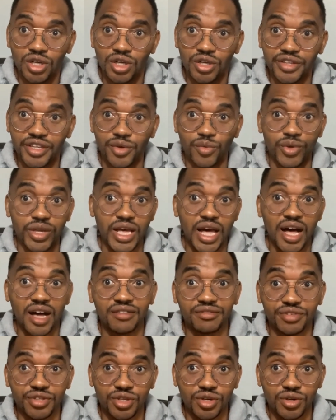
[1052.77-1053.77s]
that we have,
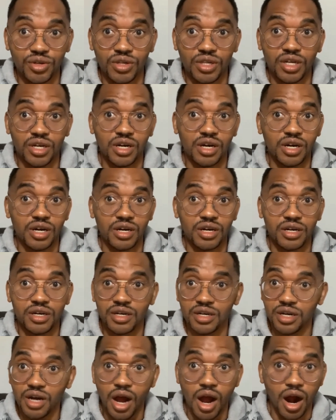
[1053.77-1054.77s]
with all our
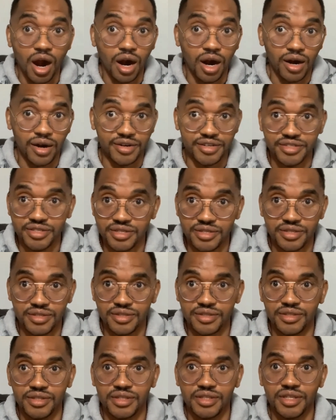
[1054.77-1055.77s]
hearts,
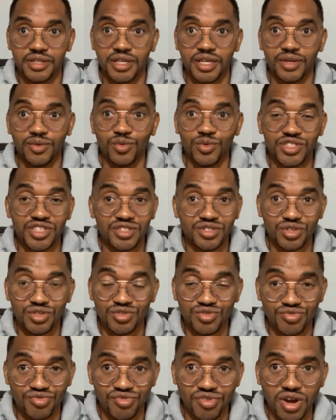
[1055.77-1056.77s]
which is
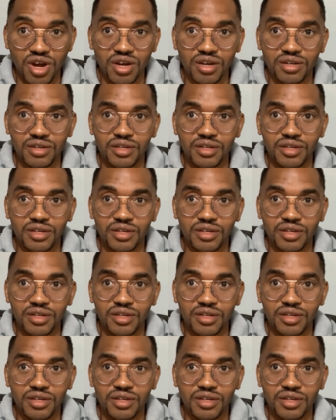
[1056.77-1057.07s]
also wrong.